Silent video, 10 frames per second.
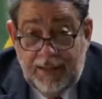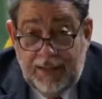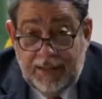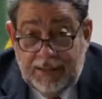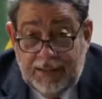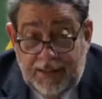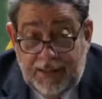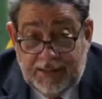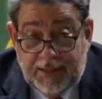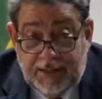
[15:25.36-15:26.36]

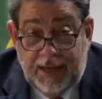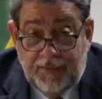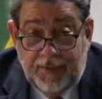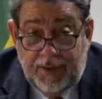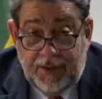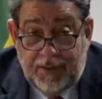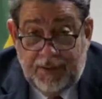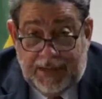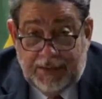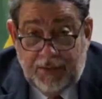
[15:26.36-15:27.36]
is itself a
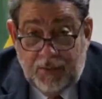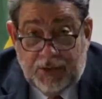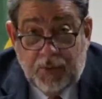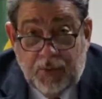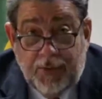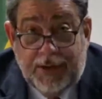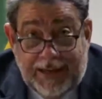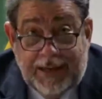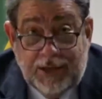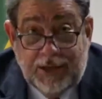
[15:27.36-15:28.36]
matter in which we are
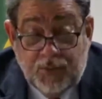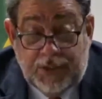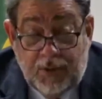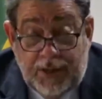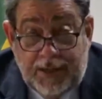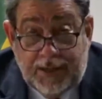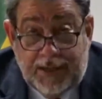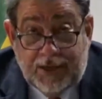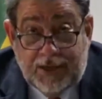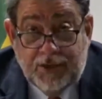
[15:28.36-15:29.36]
engaged with our
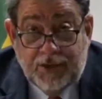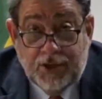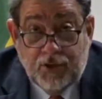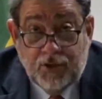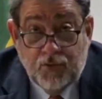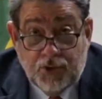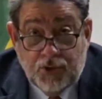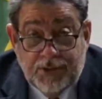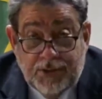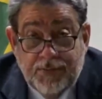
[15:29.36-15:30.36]
international
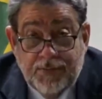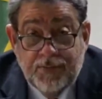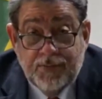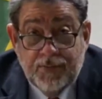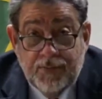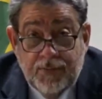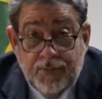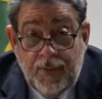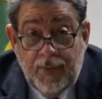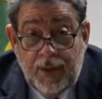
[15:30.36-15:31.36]
institutions,
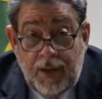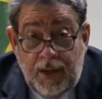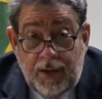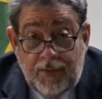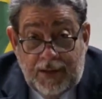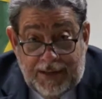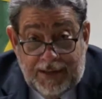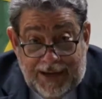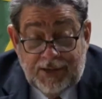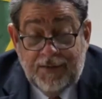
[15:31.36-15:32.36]

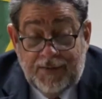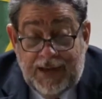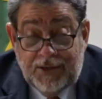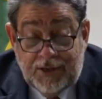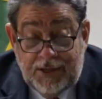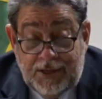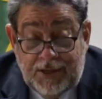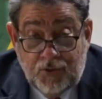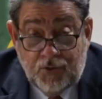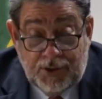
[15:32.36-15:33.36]
international financial
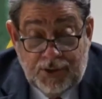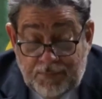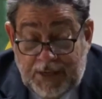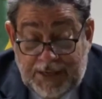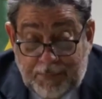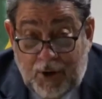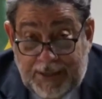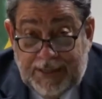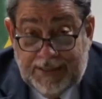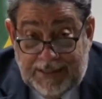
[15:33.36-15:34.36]
institutions. But the
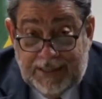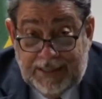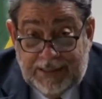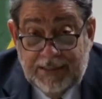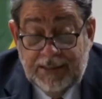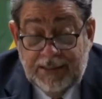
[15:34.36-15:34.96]
point is this: